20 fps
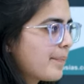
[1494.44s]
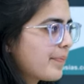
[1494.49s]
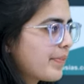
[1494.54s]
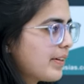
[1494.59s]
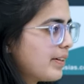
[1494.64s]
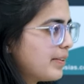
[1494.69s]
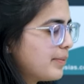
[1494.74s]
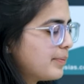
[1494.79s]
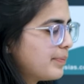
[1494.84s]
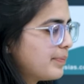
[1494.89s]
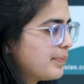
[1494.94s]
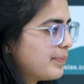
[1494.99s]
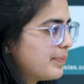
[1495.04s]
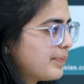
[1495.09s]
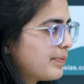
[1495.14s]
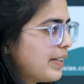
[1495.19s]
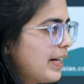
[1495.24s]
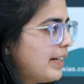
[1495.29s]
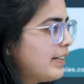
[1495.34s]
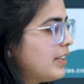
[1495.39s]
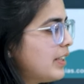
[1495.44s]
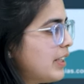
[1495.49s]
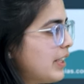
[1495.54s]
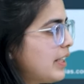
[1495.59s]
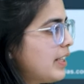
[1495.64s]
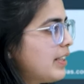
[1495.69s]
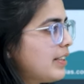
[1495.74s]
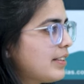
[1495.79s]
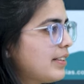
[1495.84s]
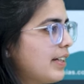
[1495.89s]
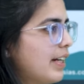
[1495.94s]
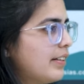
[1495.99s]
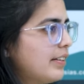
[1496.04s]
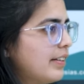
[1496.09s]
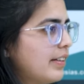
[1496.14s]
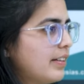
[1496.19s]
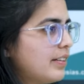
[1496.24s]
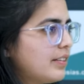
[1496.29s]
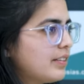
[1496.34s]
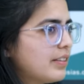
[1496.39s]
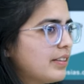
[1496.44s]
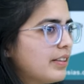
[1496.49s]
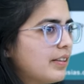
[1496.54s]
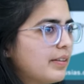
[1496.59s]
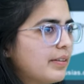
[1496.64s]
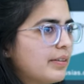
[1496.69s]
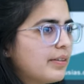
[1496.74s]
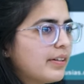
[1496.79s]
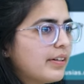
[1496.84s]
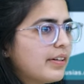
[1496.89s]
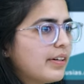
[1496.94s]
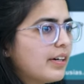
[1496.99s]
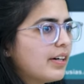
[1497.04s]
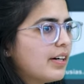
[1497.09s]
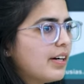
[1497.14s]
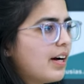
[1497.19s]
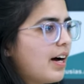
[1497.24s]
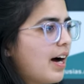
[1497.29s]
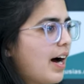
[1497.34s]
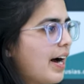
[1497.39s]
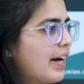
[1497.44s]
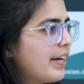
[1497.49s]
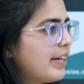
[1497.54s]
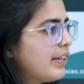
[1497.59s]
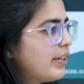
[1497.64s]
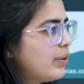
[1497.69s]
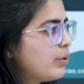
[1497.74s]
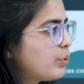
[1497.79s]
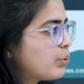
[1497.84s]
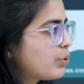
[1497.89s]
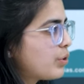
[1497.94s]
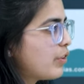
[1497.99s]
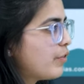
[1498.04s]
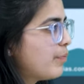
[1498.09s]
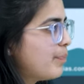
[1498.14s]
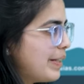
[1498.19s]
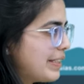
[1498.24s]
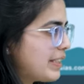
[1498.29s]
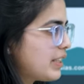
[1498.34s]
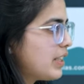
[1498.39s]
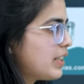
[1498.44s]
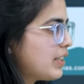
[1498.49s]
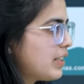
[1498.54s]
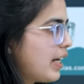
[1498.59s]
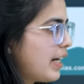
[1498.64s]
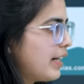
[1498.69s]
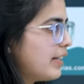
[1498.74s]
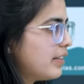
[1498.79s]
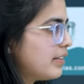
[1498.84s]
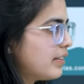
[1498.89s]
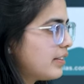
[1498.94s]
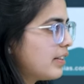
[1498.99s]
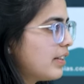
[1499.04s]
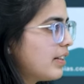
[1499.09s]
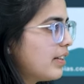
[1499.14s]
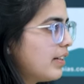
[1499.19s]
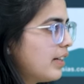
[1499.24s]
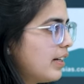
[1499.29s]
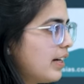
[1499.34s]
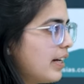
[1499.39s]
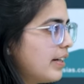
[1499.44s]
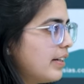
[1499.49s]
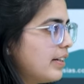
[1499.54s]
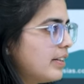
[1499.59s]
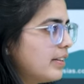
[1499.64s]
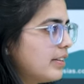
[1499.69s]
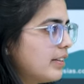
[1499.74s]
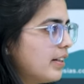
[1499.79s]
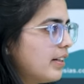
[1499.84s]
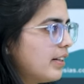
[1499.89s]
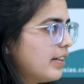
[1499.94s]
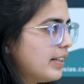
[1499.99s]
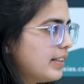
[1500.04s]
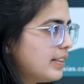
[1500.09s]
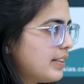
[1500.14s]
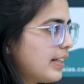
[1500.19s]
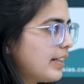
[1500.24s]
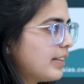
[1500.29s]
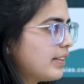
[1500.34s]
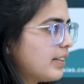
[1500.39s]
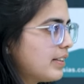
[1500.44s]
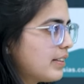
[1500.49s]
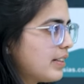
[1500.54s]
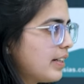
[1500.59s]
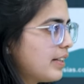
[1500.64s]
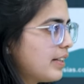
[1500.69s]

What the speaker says: third is that there is a high use of pesticides and insecticides.